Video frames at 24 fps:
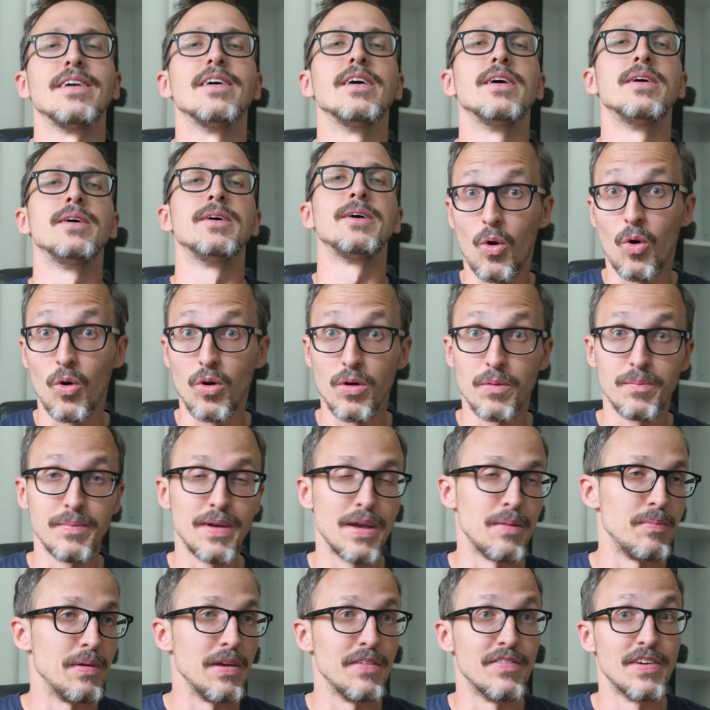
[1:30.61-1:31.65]
Or
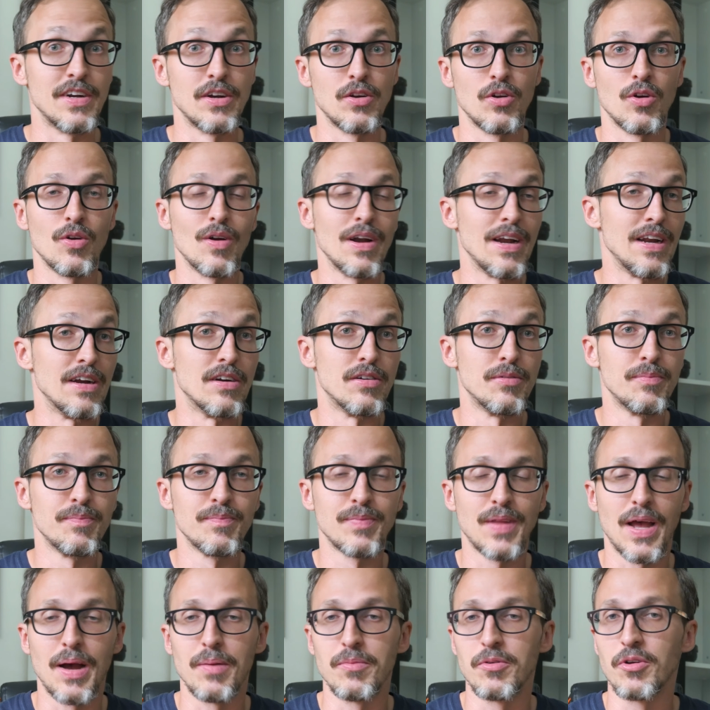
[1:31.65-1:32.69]
maybe even earlier,
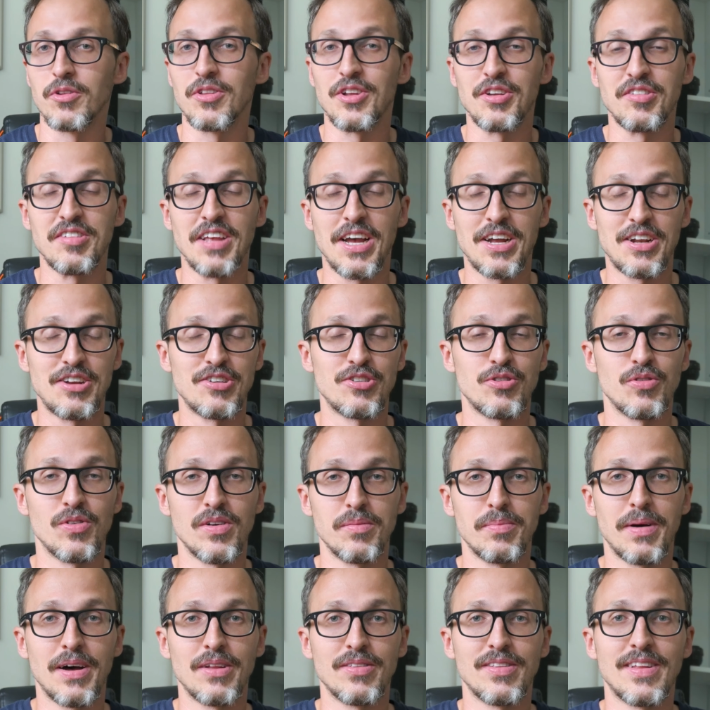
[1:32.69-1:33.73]
I'm not exactly sure
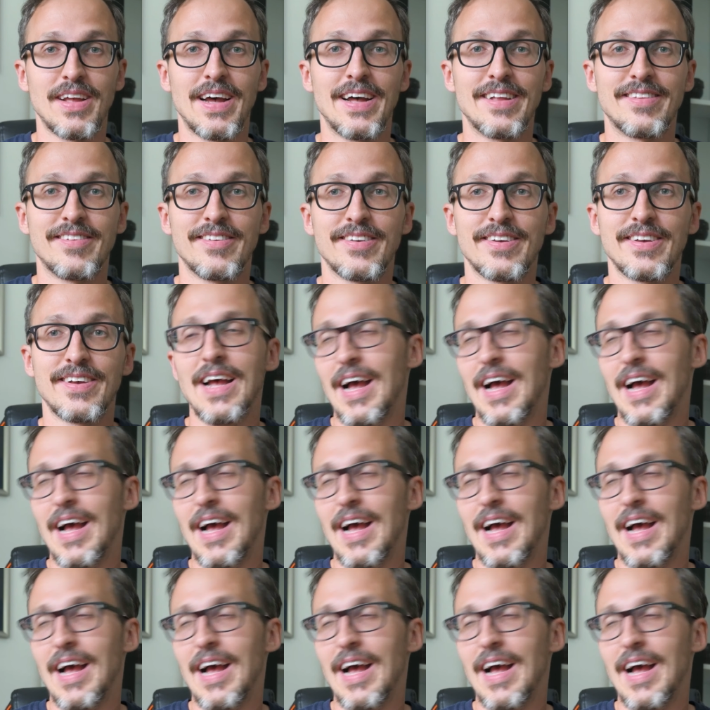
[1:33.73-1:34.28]
about that.